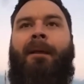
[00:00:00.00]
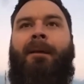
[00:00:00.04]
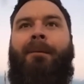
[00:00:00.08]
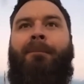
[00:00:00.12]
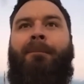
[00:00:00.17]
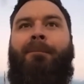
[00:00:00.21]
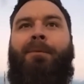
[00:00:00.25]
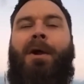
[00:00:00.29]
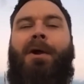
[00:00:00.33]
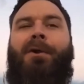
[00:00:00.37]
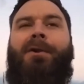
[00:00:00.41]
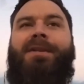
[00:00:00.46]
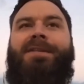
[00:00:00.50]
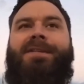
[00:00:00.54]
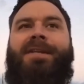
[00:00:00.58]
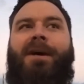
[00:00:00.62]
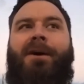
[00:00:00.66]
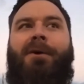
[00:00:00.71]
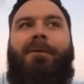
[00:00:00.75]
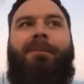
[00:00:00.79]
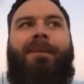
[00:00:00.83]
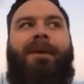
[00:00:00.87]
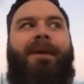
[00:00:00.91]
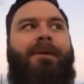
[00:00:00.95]
Brody
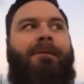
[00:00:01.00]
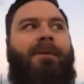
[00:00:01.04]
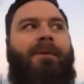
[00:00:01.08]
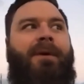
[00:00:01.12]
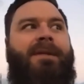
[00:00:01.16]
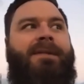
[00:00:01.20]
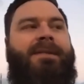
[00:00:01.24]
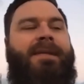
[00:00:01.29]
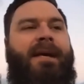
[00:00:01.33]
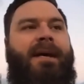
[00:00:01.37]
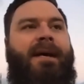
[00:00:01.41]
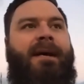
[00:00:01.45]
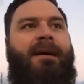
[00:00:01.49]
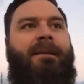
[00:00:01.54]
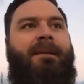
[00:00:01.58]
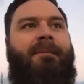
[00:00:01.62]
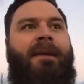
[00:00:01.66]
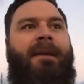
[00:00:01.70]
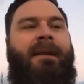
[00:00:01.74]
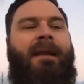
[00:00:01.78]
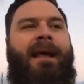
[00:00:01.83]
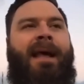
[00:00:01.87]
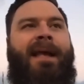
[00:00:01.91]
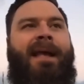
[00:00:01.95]
told me one time,
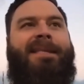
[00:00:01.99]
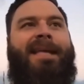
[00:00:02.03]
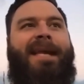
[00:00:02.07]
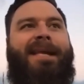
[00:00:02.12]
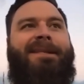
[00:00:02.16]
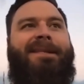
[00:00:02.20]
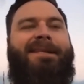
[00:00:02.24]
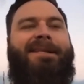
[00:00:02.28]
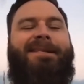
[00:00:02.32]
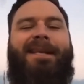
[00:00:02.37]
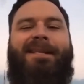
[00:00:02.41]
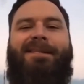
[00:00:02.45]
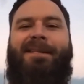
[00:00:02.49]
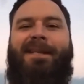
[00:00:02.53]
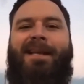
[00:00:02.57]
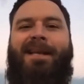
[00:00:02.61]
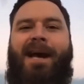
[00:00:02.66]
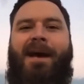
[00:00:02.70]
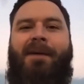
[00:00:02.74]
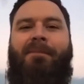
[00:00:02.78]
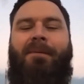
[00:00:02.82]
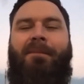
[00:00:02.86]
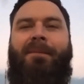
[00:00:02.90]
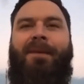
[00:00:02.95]
and I take this as a
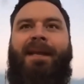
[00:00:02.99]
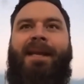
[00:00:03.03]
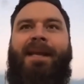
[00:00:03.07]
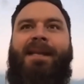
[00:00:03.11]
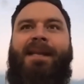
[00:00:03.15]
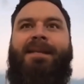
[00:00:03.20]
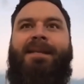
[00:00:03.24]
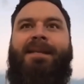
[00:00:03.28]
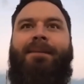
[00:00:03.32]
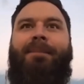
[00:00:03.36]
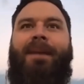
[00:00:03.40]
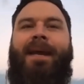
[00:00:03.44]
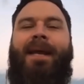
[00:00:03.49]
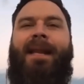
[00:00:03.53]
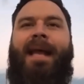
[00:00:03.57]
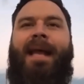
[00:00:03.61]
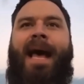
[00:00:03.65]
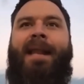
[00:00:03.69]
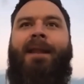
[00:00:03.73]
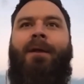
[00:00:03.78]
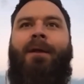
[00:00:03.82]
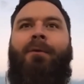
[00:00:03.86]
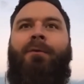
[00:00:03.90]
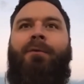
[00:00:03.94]
compliment. He said, man, I
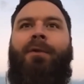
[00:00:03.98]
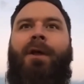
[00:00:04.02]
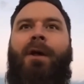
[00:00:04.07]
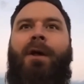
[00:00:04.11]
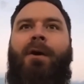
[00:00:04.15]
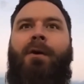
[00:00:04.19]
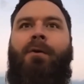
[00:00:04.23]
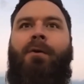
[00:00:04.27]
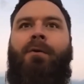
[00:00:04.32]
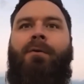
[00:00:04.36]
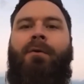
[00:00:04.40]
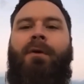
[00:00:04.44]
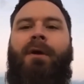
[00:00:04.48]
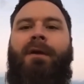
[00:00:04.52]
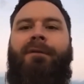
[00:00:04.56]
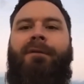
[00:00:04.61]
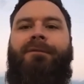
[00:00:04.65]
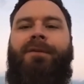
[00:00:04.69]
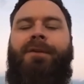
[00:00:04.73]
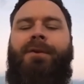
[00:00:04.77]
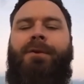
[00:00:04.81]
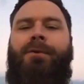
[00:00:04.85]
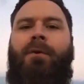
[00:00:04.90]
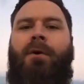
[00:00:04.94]
don't know if
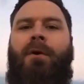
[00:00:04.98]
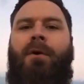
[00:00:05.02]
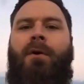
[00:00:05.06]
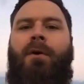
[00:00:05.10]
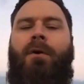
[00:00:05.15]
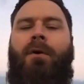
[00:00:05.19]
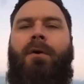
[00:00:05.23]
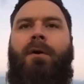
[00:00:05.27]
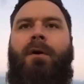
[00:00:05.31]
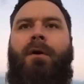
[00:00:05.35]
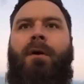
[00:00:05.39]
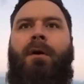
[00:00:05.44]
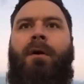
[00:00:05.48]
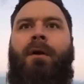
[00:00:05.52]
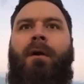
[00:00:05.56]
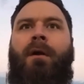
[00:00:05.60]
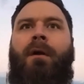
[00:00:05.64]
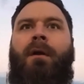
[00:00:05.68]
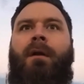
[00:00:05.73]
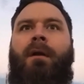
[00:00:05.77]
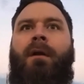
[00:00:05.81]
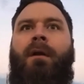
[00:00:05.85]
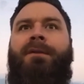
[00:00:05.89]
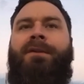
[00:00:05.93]
you are
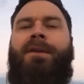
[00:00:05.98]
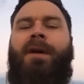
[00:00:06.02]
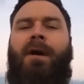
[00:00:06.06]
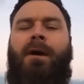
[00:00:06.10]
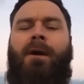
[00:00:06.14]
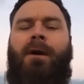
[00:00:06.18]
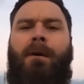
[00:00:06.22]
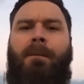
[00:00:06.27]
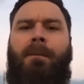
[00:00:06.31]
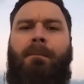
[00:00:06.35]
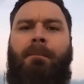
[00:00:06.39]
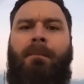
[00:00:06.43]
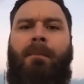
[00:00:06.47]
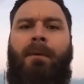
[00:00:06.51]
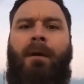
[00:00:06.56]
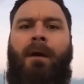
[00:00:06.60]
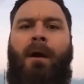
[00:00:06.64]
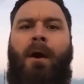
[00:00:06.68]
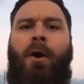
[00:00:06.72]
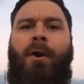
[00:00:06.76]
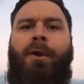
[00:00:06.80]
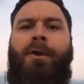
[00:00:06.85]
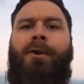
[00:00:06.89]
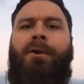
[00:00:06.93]
dumb
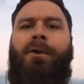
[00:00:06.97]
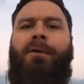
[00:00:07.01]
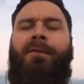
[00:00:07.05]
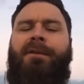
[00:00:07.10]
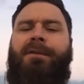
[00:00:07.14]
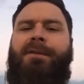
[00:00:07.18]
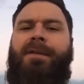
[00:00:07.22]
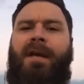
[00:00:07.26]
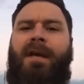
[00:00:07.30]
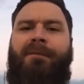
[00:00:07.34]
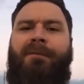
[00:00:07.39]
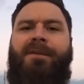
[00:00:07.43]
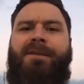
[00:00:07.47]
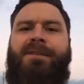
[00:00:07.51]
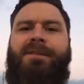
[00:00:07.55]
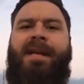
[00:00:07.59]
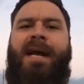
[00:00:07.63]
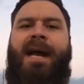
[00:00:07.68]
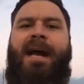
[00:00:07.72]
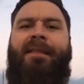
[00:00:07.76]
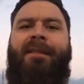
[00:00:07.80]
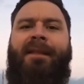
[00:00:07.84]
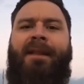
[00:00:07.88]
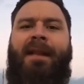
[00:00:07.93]
or you're the toughest
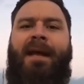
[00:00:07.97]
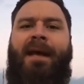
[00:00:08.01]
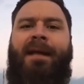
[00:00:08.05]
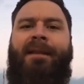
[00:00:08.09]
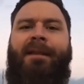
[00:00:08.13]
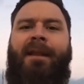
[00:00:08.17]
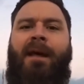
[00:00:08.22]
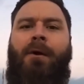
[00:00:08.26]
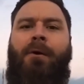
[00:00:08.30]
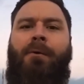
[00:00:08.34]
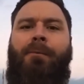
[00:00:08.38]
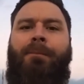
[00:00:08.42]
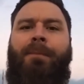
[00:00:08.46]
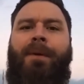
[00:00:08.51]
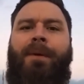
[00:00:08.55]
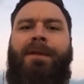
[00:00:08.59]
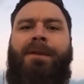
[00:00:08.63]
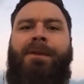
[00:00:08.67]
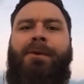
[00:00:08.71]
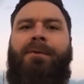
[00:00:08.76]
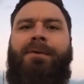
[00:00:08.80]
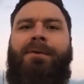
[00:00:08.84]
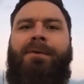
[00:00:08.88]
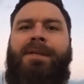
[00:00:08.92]
guy that I know, but
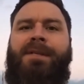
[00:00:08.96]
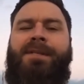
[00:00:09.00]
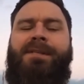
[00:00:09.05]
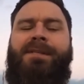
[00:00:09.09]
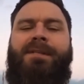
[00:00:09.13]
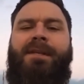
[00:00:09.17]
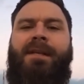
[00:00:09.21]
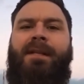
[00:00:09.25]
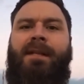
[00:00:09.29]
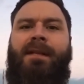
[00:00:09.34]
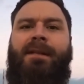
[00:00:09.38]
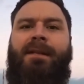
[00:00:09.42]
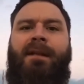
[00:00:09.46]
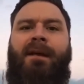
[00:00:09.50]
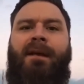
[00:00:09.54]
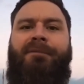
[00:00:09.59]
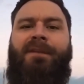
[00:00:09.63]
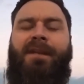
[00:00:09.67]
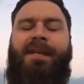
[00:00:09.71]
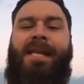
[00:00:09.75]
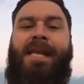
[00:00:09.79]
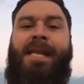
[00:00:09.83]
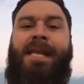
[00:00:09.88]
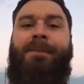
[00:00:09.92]
you were just silly enough
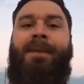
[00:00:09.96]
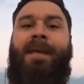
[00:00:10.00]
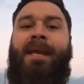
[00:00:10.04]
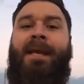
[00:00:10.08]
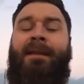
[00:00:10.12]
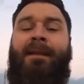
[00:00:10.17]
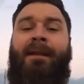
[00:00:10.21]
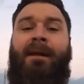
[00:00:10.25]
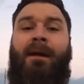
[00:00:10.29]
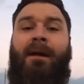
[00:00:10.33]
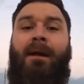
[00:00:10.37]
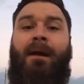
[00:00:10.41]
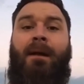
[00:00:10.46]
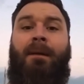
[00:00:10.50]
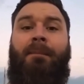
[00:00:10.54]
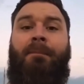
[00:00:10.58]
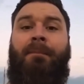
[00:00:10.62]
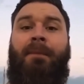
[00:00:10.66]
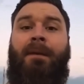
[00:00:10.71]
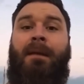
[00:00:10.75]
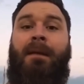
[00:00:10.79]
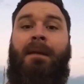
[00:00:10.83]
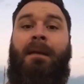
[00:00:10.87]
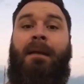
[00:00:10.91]
to keep getting up.
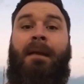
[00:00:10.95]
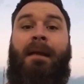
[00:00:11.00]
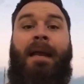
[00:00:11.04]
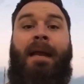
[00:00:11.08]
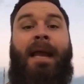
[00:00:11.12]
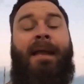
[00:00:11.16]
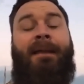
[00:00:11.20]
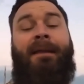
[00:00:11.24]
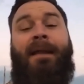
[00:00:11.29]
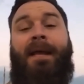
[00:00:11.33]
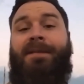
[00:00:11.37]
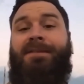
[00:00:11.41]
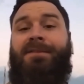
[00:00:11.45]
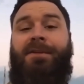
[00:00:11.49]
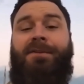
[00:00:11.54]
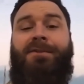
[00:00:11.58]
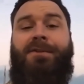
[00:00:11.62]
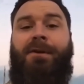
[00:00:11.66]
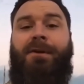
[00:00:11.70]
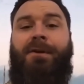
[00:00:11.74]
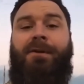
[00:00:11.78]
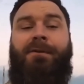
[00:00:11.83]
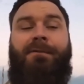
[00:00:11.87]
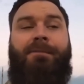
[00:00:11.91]
And that's the
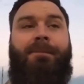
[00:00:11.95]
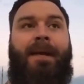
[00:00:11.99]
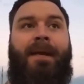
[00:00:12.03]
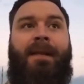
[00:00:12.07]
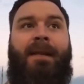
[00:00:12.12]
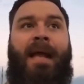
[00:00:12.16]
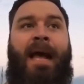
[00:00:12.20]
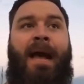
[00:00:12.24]
truth, man.